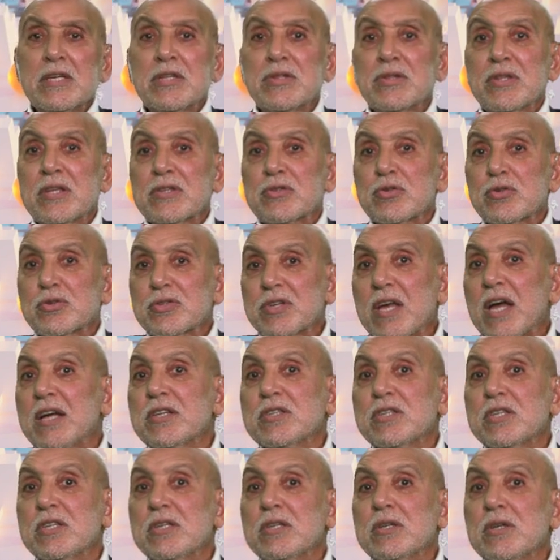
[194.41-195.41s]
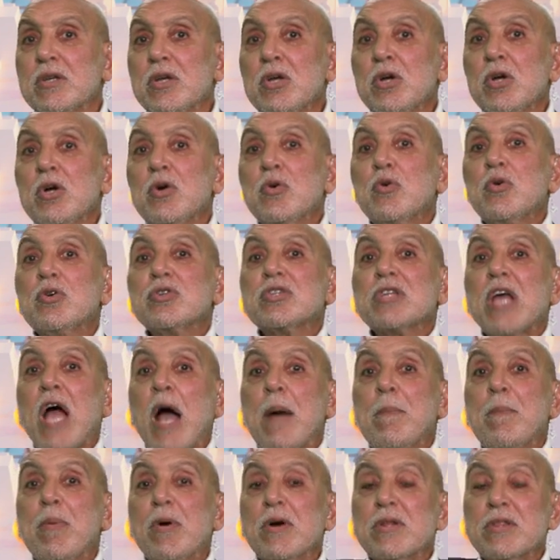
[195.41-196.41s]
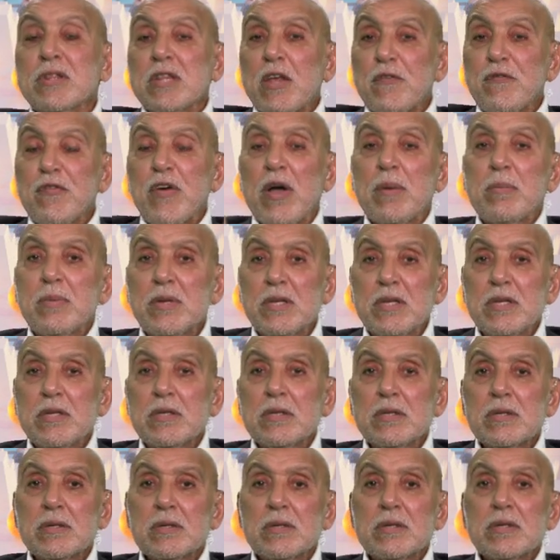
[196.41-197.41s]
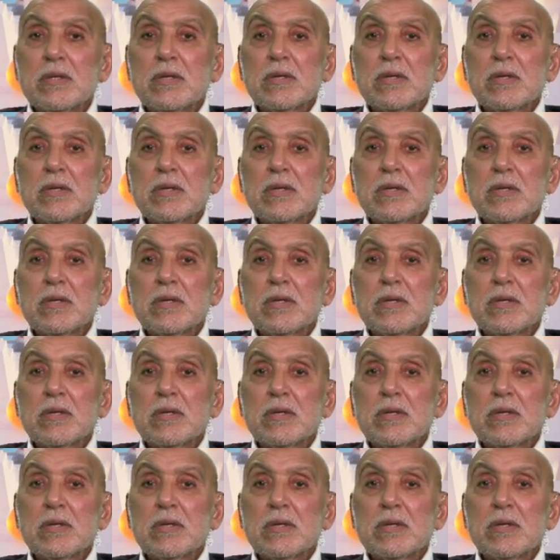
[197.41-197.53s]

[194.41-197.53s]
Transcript: in the society, which upon the family,